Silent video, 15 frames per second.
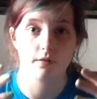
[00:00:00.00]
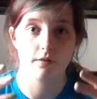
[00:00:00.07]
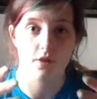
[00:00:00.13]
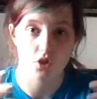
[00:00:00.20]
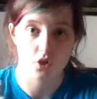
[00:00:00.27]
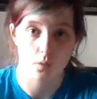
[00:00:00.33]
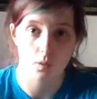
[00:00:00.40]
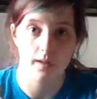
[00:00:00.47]

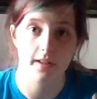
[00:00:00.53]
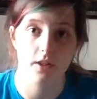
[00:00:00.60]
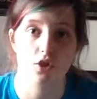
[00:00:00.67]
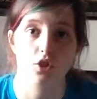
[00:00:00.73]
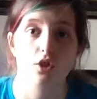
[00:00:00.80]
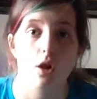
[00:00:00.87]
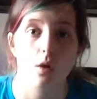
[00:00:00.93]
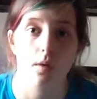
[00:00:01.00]
visually
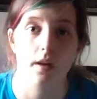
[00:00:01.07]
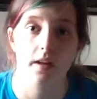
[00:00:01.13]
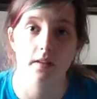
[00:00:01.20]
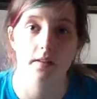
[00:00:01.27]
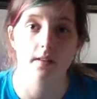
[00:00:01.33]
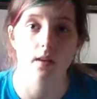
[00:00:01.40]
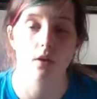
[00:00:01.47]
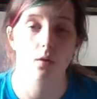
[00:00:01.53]
shown
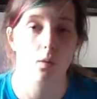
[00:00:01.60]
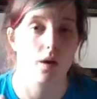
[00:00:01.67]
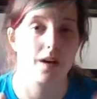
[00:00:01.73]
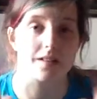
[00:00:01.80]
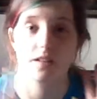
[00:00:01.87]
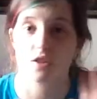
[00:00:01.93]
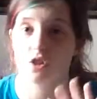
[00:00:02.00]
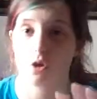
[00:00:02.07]
it,
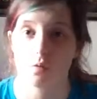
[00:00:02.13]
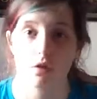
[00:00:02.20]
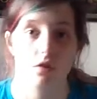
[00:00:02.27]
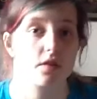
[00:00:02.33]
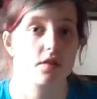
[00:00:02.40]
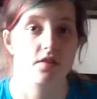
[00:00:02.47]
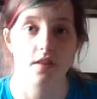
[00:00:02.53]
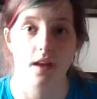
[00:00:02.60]
otherwise I don't
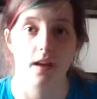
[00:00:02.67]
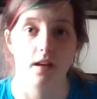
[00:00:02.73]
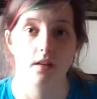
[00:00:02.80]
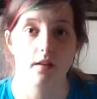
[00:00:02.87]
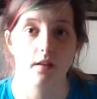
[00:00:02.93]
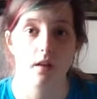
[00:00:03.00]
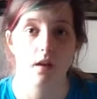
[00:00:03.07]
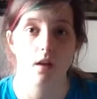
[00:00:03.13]

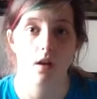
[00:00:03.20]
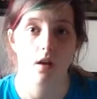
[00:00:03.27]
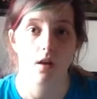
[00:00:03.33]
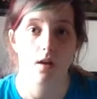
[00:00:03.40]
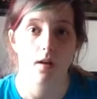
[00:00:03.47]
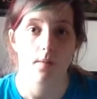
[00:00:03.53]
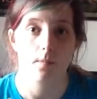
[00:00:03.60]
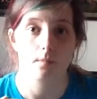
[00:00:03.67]
understand.
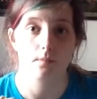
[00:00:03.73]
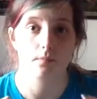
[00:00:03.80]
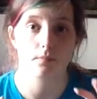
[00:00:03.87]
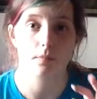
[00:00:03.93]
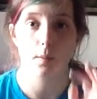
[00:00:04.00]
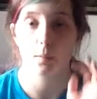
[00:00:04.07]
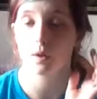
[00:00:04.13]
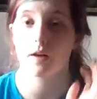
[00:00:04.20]

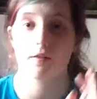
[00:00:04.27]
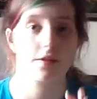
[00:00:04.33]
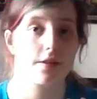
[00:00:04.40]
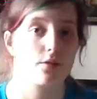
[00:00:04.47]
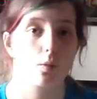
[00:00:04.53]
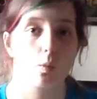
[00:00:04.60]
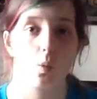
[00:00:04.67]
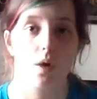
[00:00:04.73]
People have
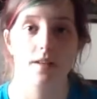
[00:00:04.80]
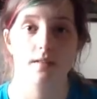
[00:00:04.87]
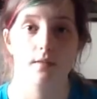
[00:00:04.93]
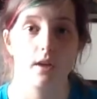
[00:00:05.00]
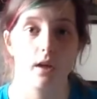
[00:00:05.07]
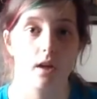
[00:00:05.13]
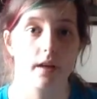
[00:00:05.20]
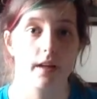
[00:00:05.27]
different ways of
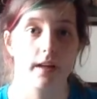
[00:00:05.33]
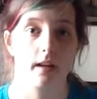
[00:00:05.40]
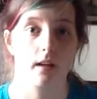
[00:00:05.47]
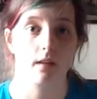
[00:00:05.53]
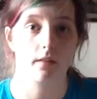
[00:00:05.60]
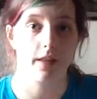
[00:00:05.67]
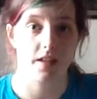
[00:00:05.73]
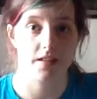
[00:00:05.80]
learning,
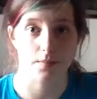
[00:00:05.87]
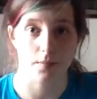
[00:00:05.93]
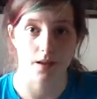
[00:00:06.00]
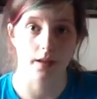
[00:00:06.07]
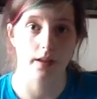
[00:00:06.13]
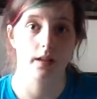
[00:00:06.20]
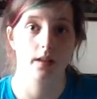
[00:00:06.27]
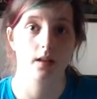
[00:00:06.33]
that's
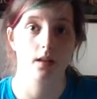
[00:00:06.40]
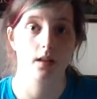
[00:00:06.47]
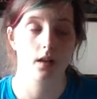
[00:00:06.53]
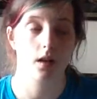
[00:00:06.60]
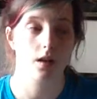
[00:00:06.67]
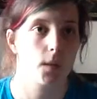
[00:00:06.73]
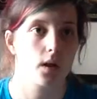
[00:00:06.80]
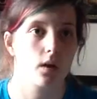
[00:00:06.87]
mine.
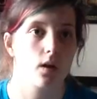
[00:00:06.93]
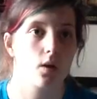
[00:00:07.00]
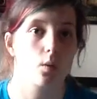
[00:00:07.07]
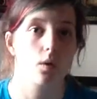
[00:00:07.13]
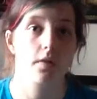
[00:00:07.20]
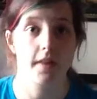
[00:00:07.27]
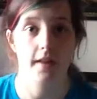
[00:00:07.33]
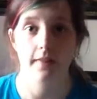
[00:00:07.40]

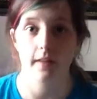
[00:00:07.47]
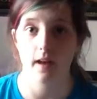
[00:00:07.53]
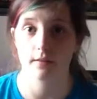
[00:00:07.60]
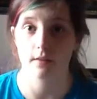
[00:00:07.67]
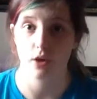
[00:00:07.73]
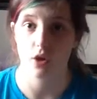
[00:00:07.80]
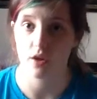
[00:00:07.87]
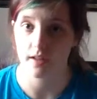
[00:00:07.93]
One thing that I've
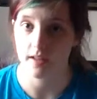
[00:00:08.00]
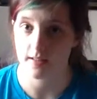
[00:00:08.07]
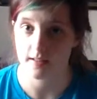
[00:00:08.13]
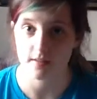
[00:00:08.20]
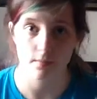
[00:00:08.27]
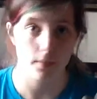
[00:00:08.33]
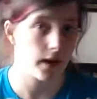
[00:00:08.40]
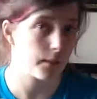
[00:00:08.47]
learned is
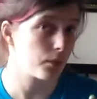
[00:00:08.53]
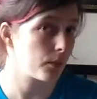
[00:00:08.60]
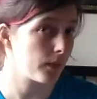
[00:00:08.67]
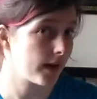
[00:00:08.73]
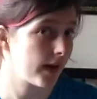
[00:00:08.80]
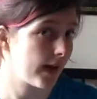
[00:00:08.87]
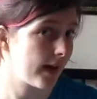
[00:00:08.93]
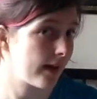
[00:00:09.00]
if I put my
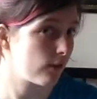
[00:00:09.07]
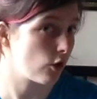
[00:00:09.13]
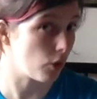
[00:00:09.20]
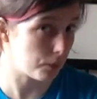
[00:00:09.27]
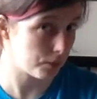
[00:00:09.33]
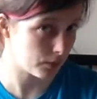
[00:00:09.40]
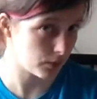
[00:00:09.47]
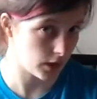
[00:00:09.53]
hair
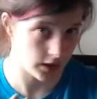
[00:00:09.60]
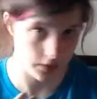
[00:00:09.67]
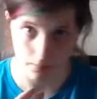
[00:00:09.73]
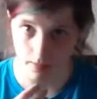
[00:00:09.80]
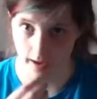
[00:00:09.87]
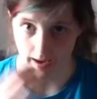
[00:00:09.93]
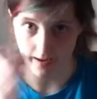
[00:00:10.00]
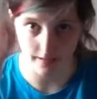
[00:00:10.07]
up and
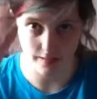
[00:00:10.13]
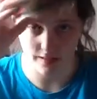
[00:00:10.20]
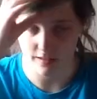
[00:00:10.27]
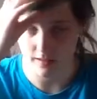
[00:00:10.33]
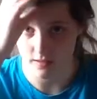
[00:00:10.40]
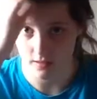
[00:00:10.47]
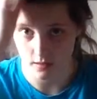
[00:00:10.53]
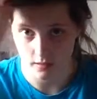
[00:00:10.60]
back,
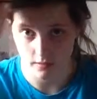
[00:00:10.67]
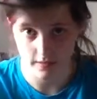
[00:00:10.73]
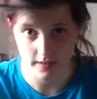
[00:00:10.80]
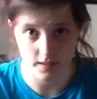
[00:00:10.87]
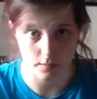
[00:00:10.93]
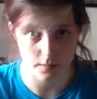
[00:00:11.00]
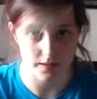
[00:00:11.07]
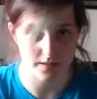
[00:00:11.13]

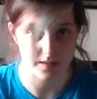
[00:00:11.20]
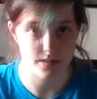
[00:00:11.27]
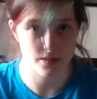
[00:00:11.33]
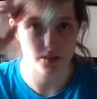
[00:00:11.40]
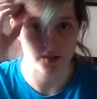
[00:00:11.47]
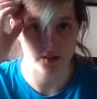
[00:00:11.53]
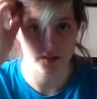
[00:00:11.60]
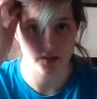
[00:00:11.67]
these bits
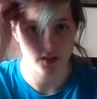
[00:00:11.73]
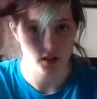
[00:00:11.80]
just...